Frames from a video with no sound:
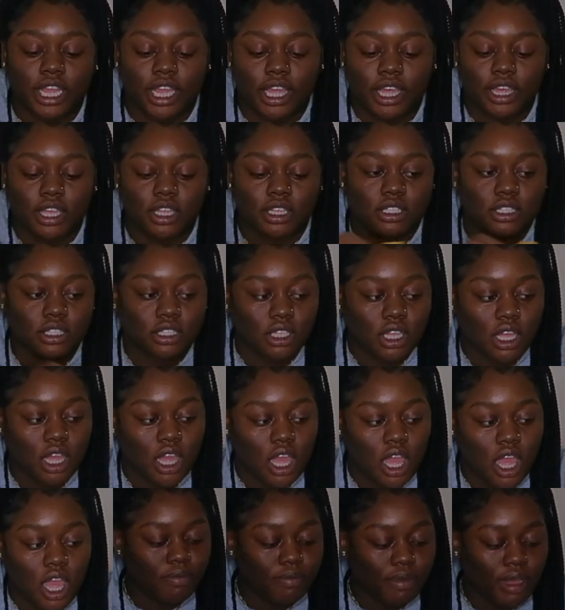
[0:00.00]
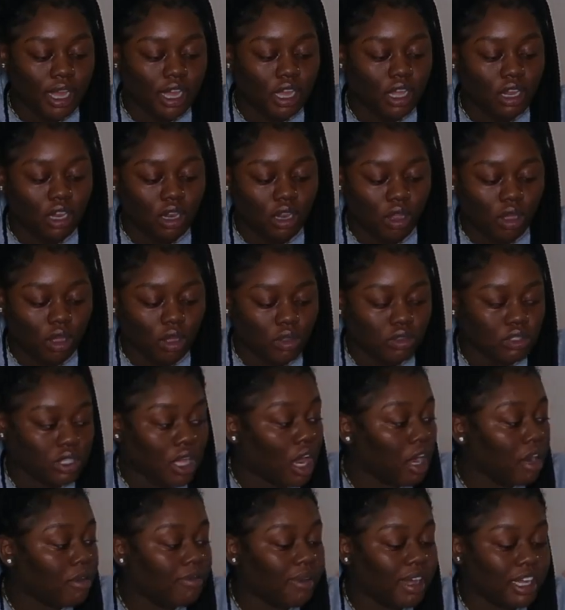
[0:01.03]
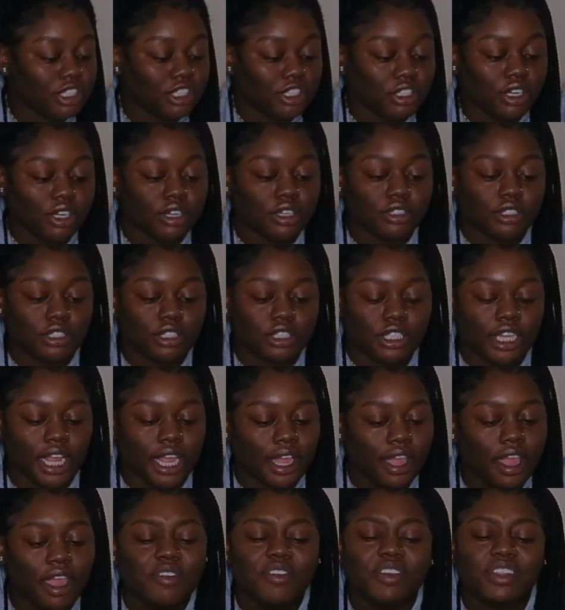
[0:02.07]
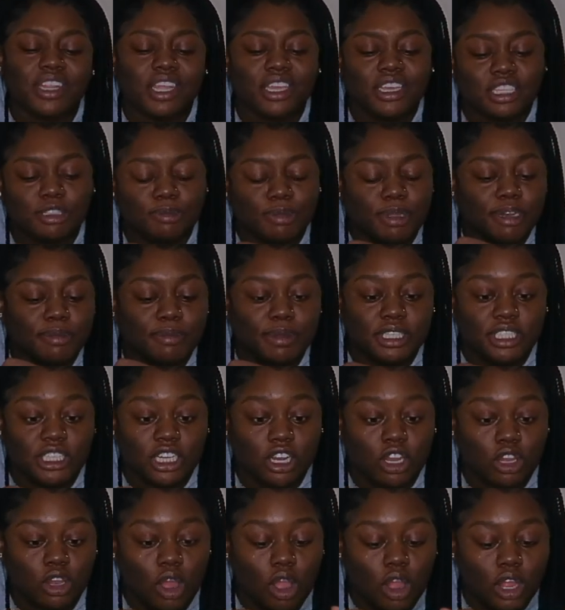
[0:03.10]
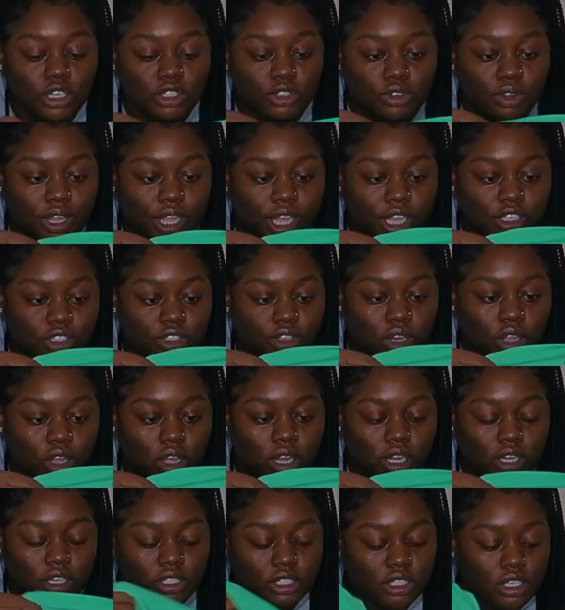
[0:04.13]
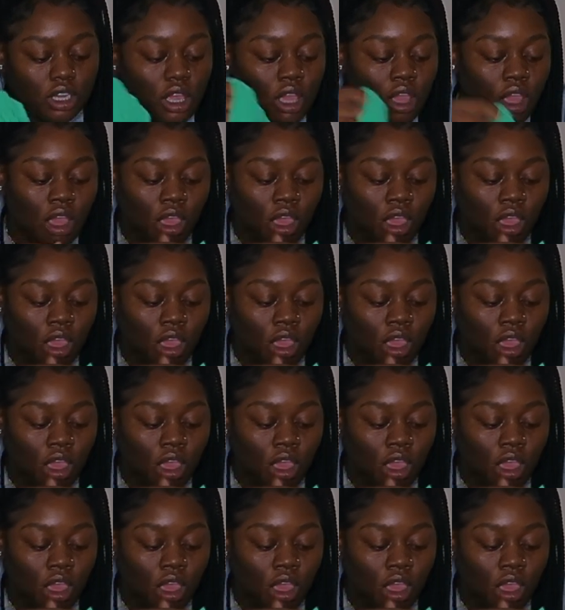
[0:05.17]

I guess. All of my clothes, all of my shirts, jacket, everything is pretty much in a large or extra large.